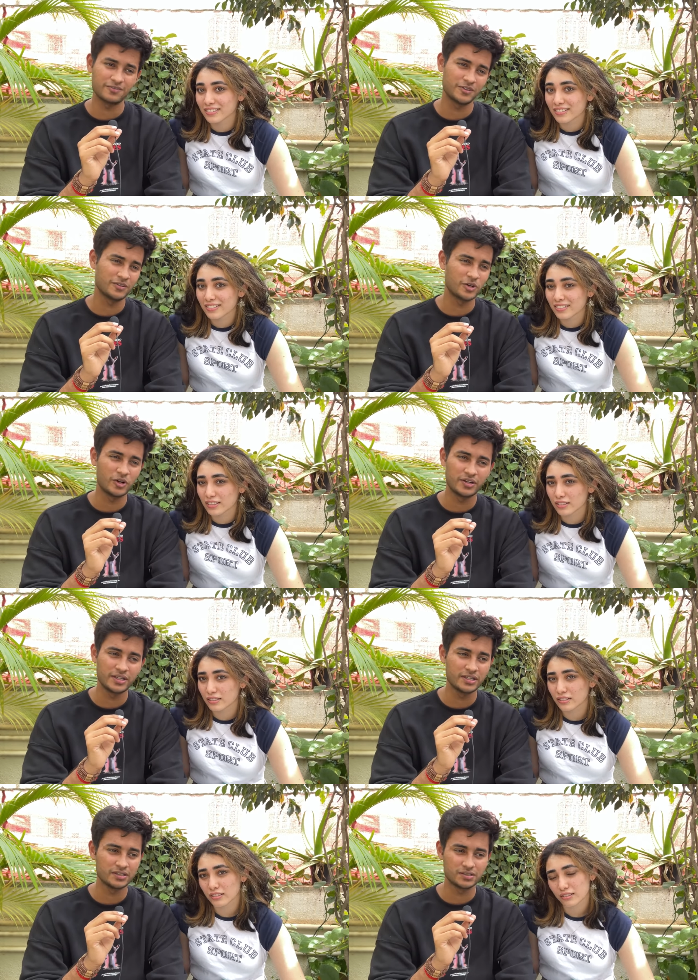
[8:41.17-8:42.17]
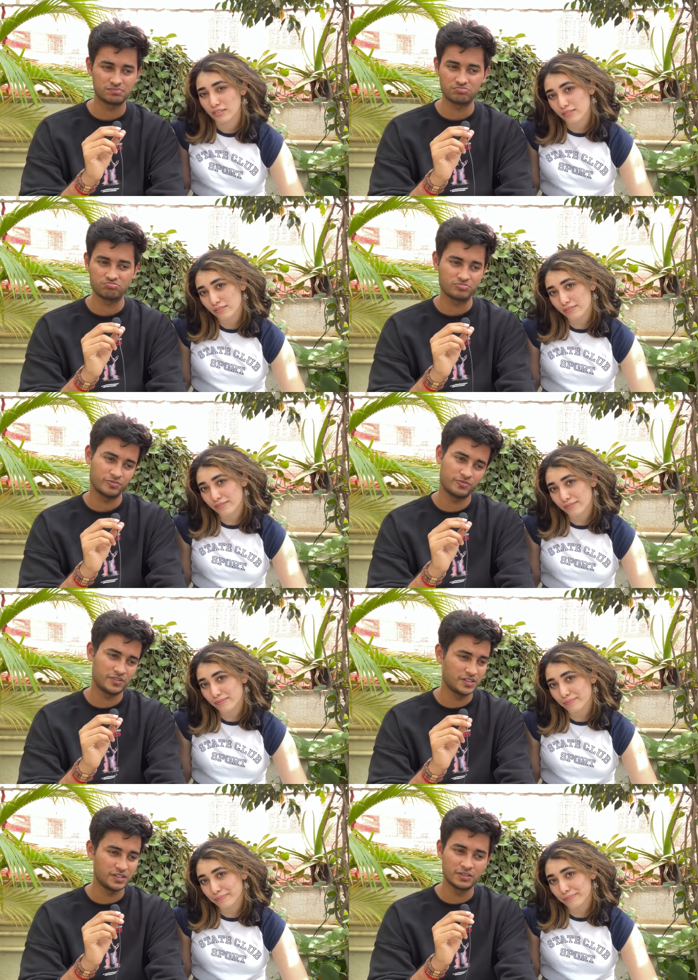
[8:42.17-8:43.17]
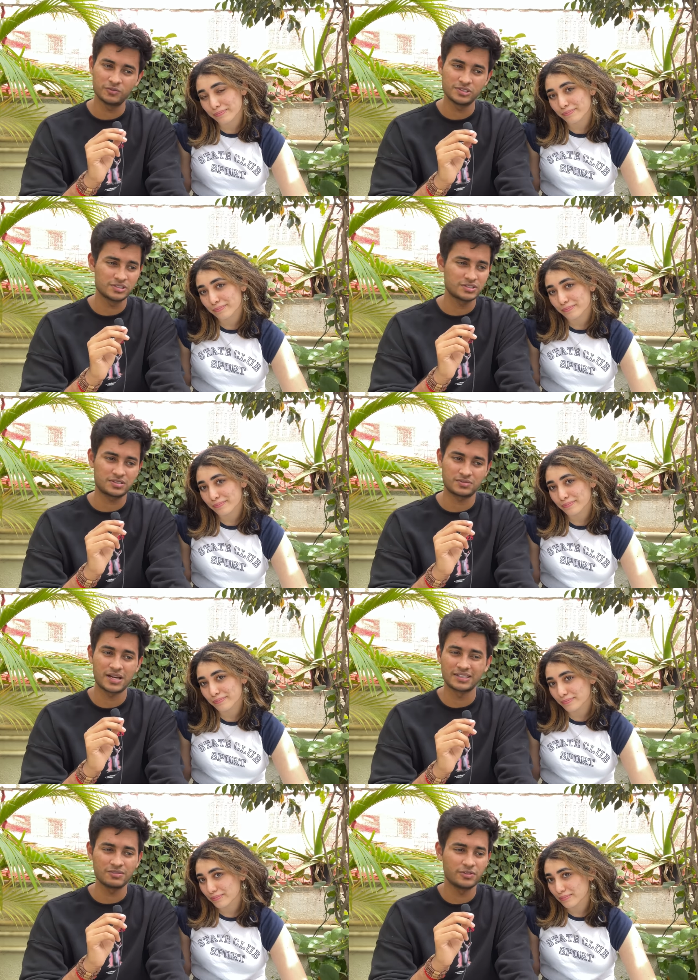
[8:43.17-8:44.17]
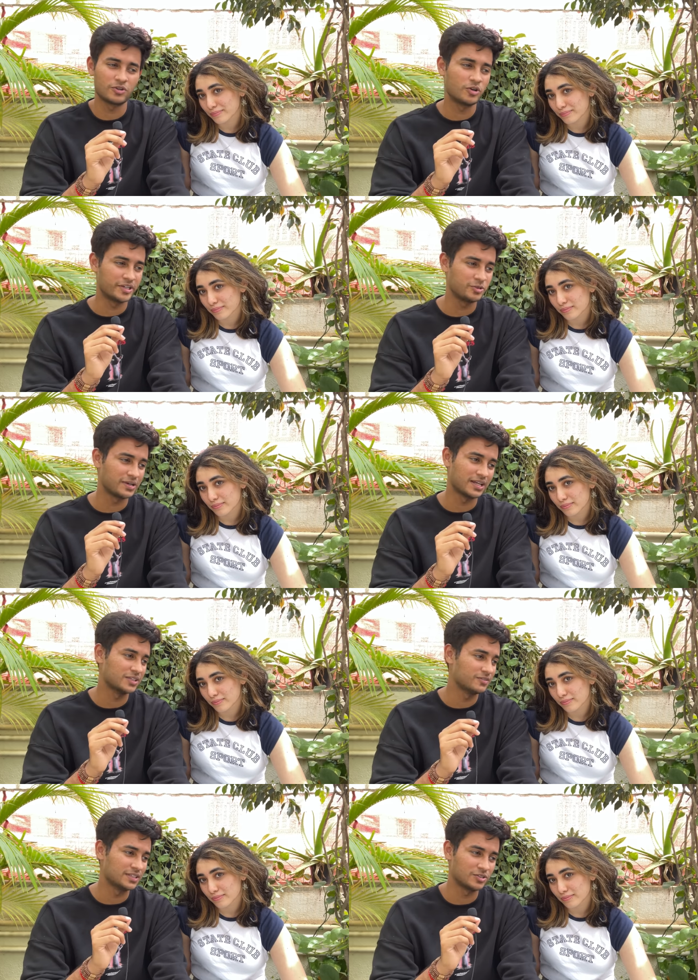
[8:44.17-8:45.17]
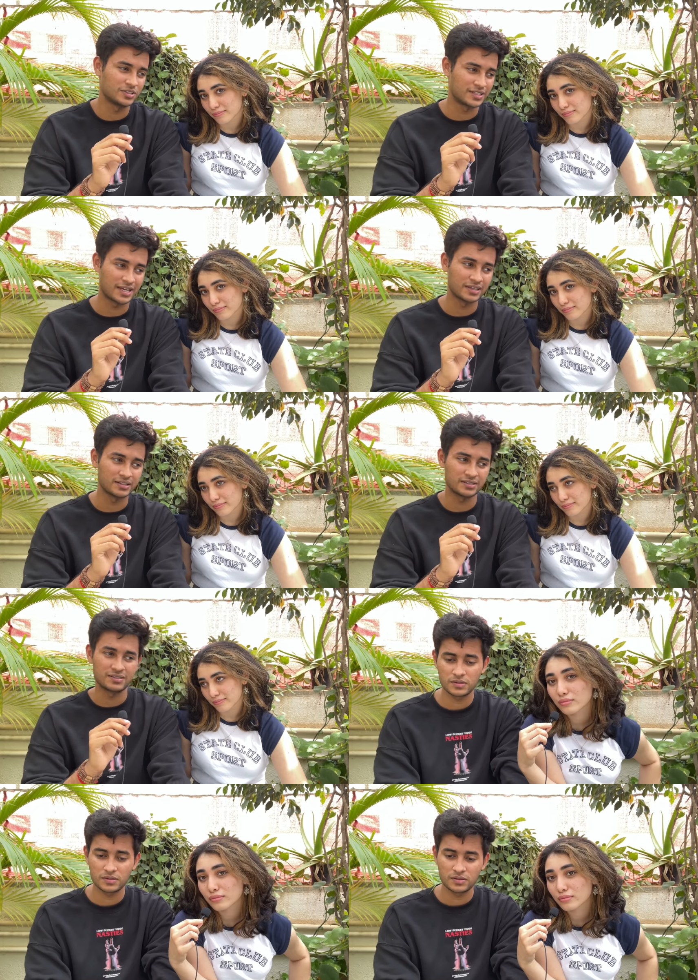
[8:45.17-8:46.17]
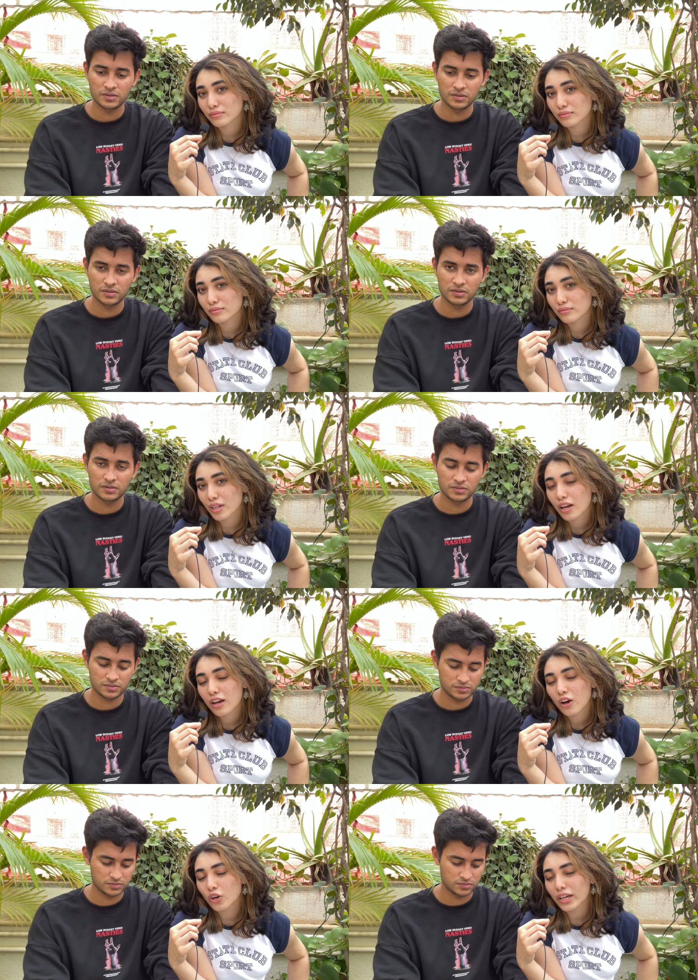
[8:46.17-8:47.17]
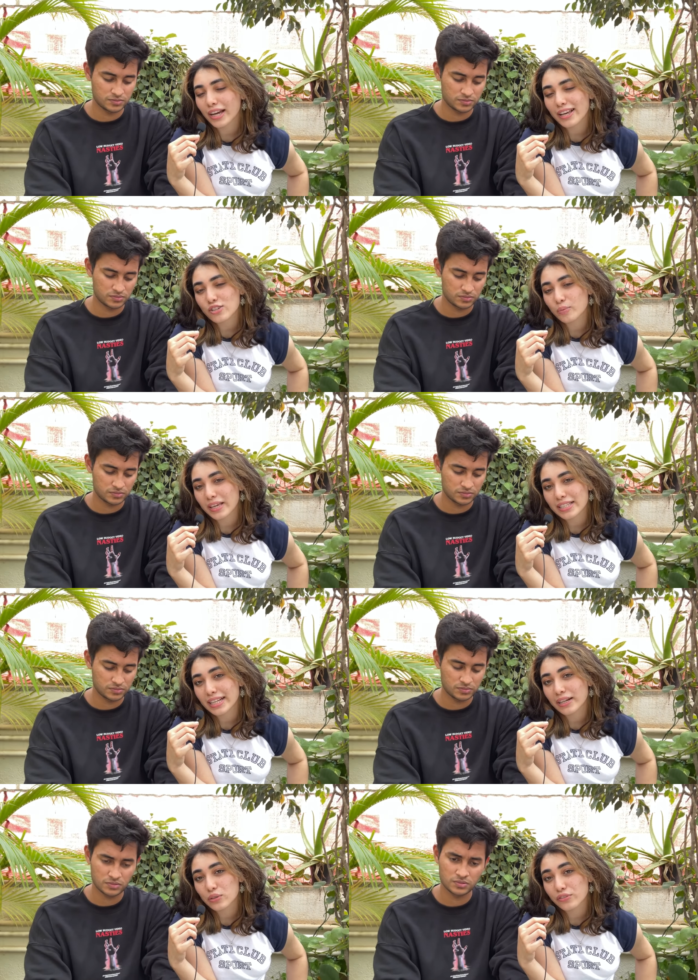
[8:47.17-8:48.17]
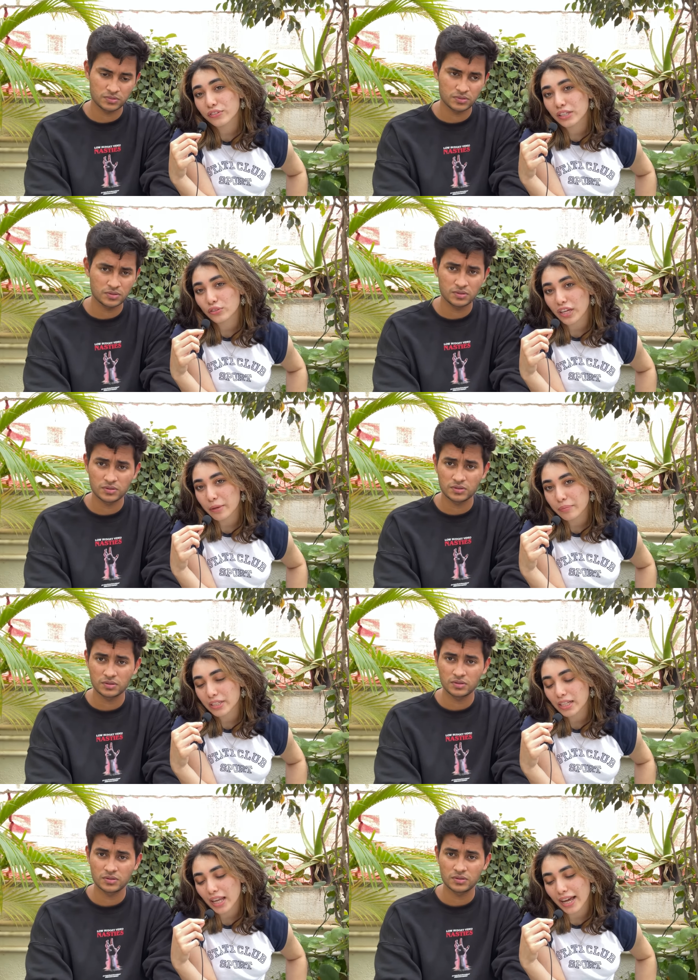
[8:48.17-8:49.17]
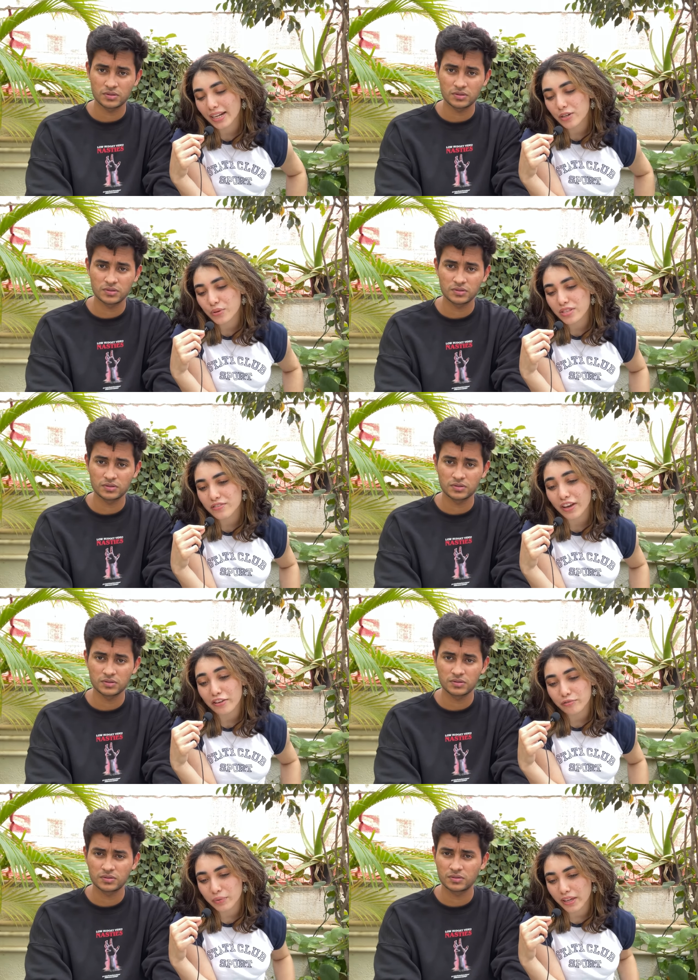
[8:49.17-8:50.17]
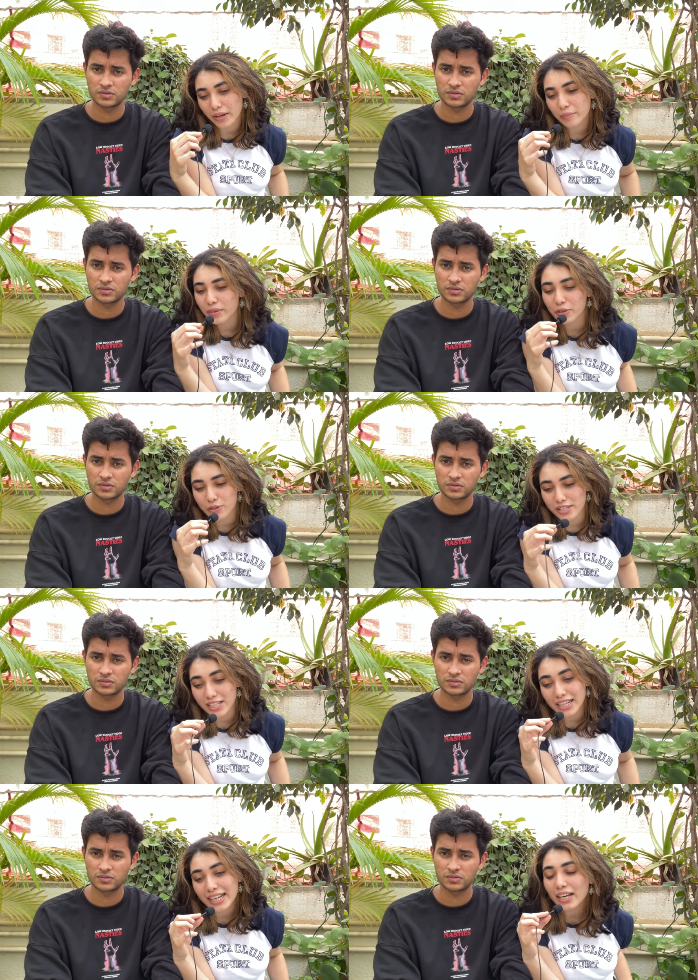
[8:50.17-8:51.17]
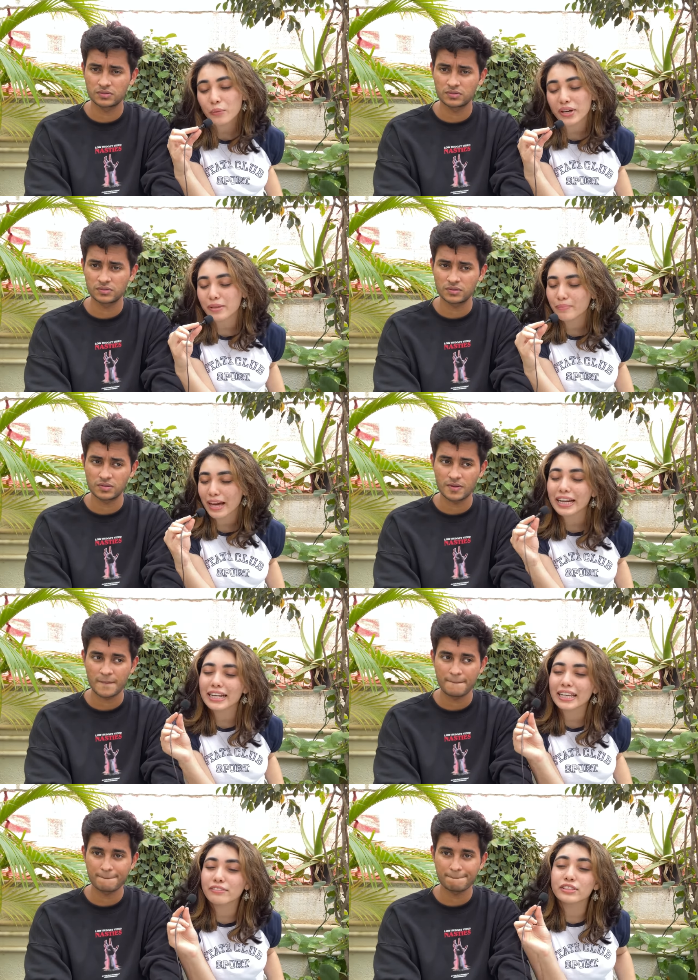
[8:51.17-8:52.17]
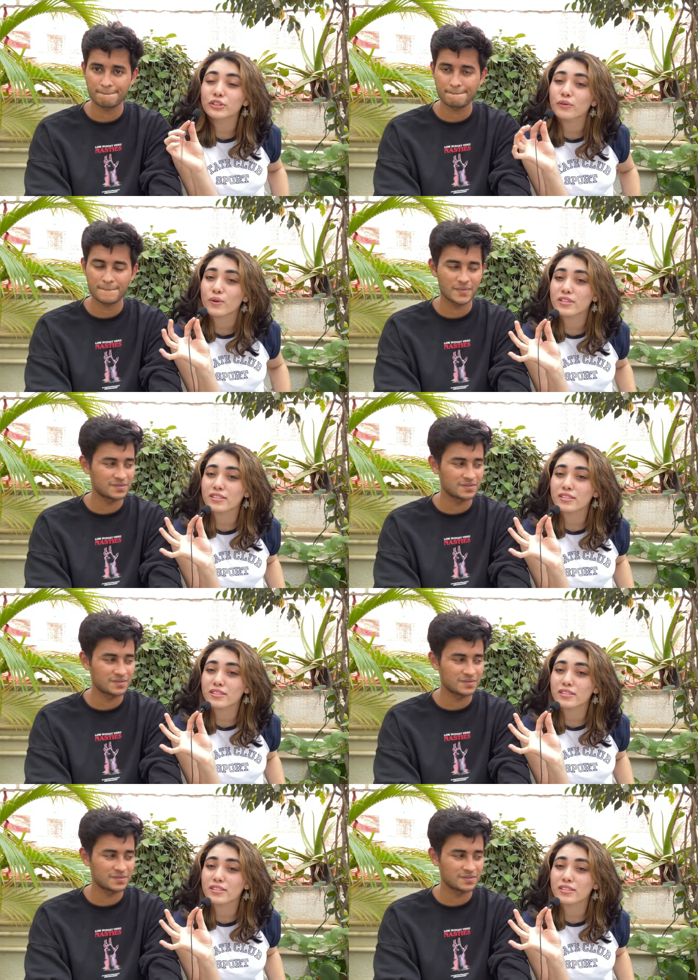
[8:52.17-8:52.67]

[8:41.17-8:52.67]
Speaker 1: we were already we we just I think we were already together without the tag.
Speaker 2: Okay guys, so basically it was 15th of April and it was 5 pm. It was raining very badly even though it was